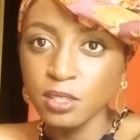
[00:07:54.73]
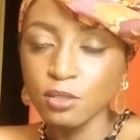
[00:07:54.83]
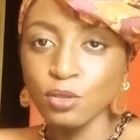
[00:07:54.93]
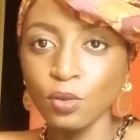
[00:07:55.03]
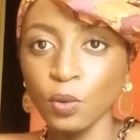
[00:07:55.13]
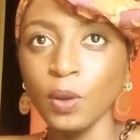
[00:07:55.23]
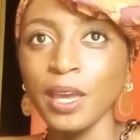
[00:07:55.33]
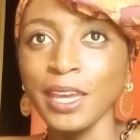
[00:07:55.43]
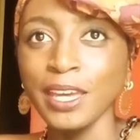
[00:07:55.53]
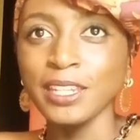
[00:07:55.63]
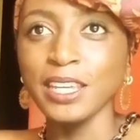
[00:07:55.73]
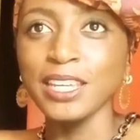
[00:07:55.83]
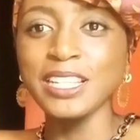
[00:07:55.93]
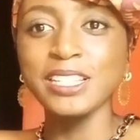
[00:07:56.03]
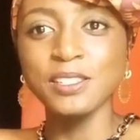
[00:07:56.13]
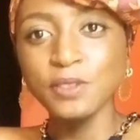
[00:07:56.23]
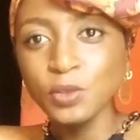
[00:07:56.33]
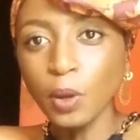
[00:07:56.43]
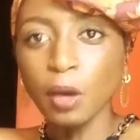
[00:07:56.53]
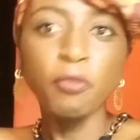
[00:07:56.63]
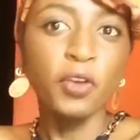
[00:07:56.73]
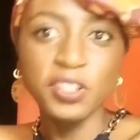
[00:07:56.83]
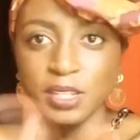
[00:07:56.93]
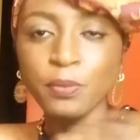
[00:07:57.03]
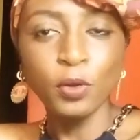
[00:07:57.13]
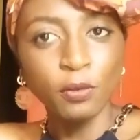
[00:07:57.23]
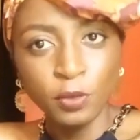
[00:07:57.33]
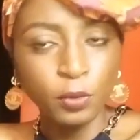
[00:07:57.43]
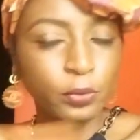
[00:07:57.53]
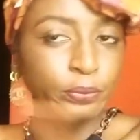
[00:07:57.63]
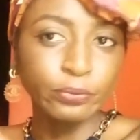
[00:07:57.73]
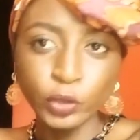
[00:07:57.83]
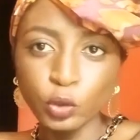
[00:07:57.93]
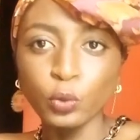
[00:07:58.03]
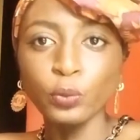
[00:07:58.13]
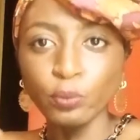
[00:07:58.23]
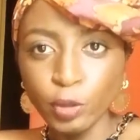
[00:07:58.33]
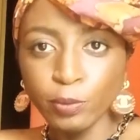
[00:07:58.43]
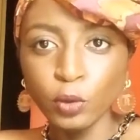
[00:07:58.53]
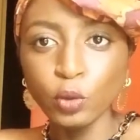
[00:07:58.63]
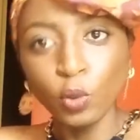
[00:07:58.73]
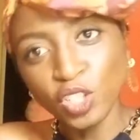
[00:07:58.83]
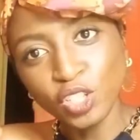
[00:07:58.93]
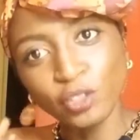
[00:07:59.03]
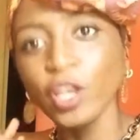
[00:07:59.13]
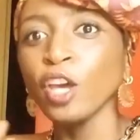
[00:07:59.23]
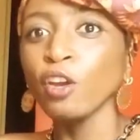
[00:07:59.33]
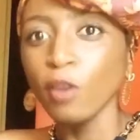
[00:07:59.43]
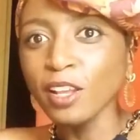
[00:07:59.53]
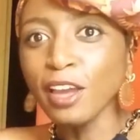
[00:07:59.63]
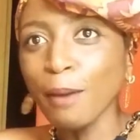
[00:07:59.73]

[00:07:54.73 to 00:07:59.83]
So the individual, for example, of the people you watch on red